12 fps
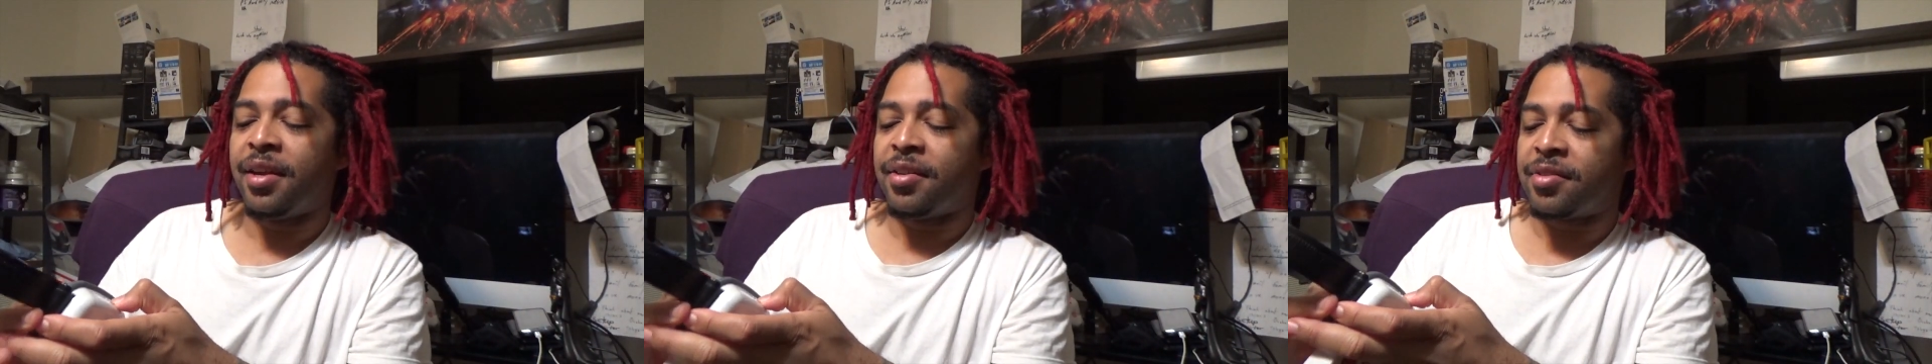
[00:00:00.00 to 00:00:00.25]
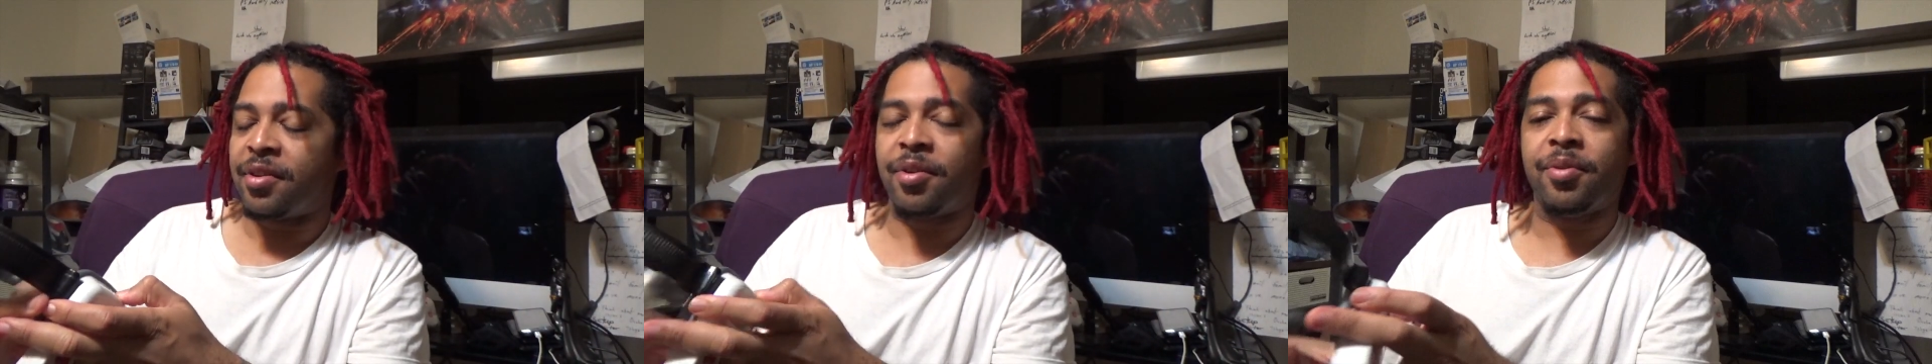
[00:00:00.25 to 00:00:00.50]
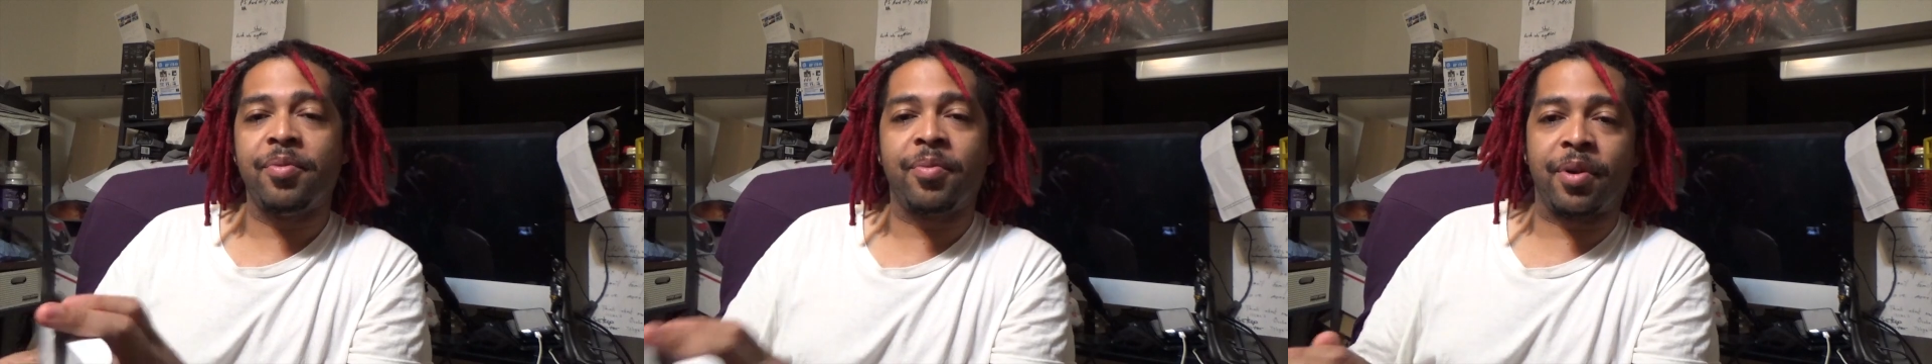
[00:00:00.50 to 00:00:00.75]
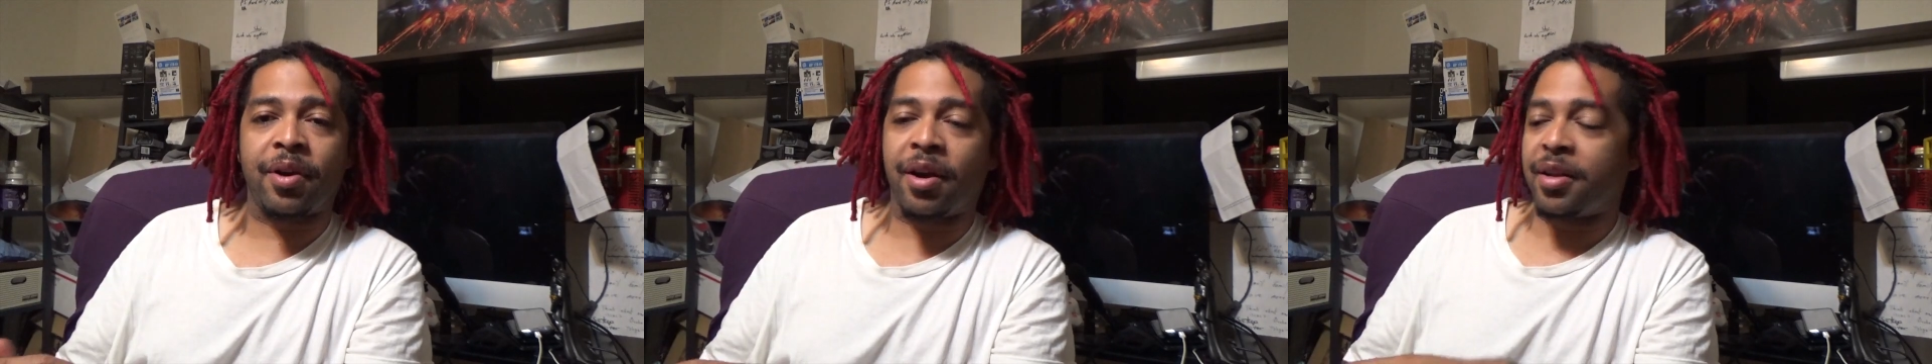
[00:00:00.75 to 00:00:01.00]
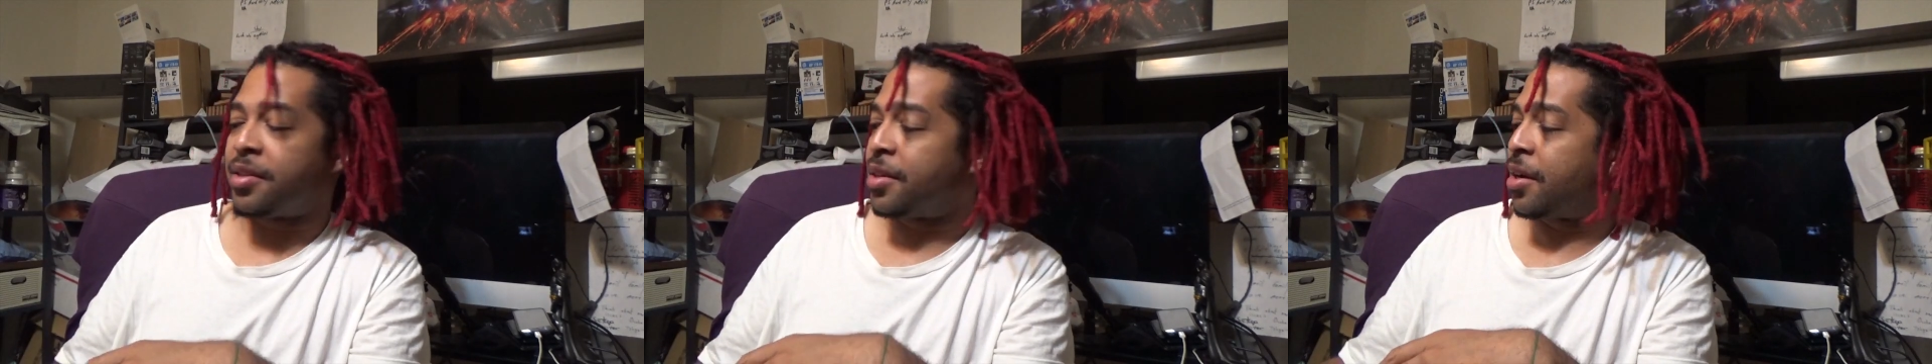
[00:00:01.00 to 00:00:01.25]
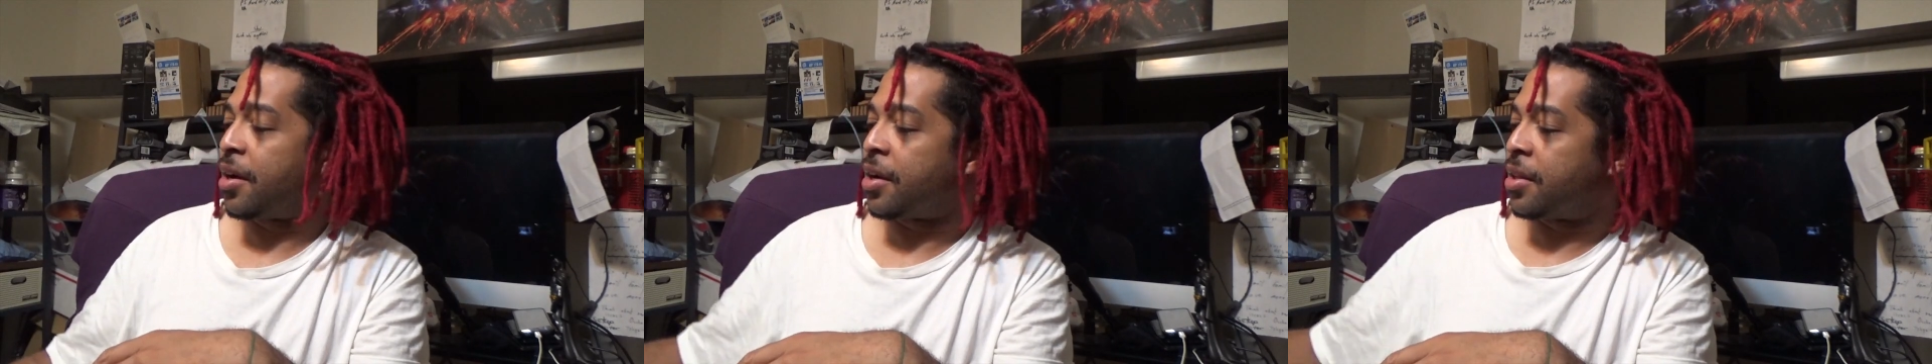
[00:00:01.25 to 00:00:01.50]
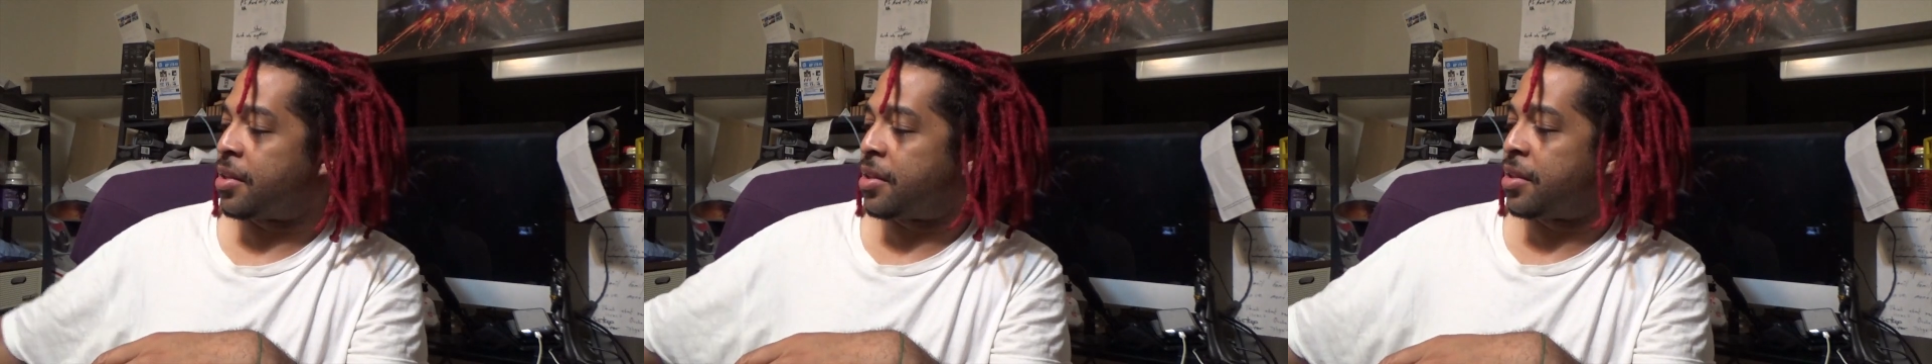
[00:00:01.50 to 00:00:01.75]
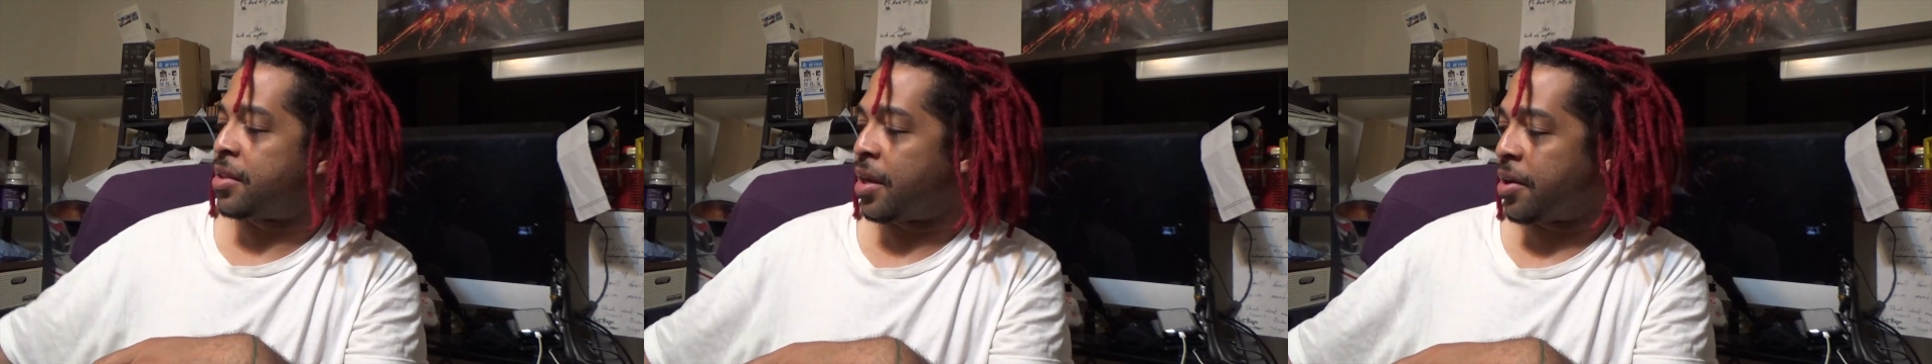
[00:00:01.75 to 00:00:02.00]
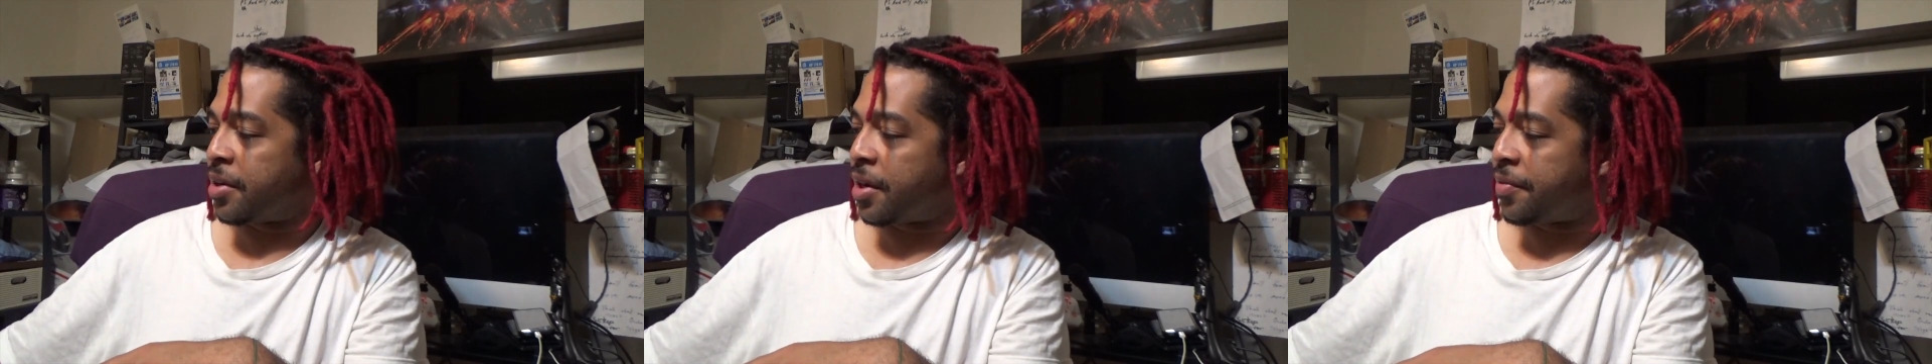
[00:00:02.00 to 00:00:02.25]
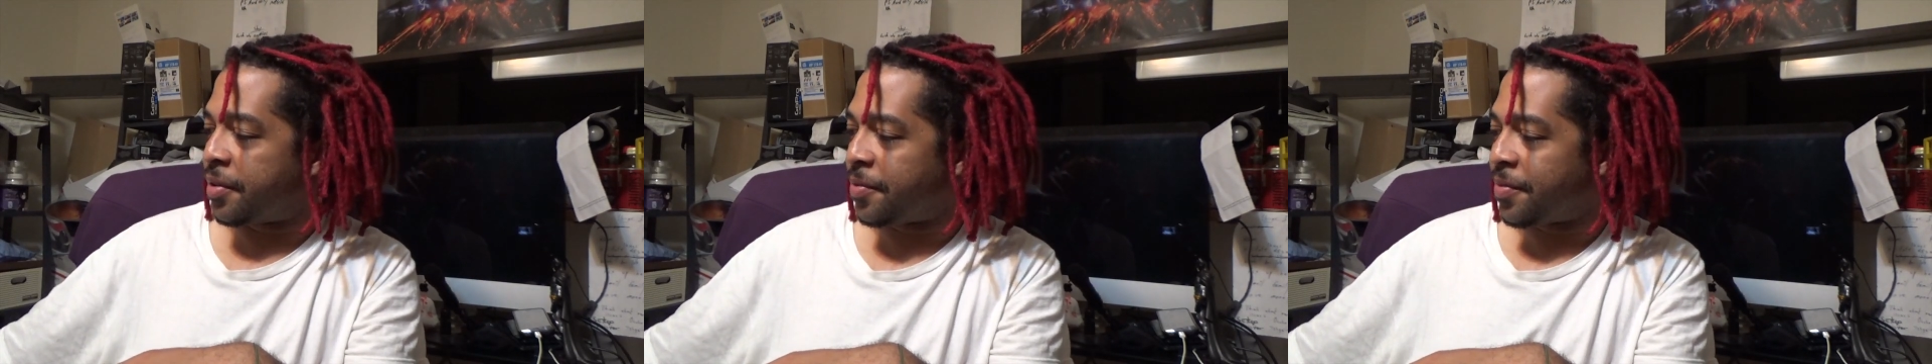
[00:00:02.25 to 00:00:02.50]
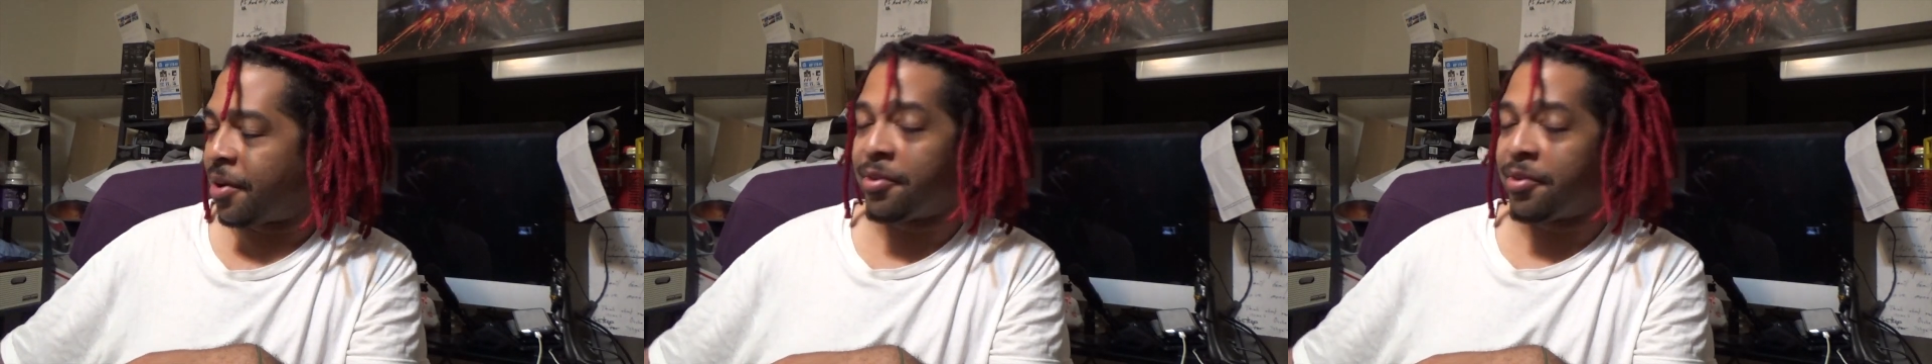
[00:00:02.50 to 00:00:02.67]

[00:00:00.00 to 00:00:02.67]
So we're on to Daredevil.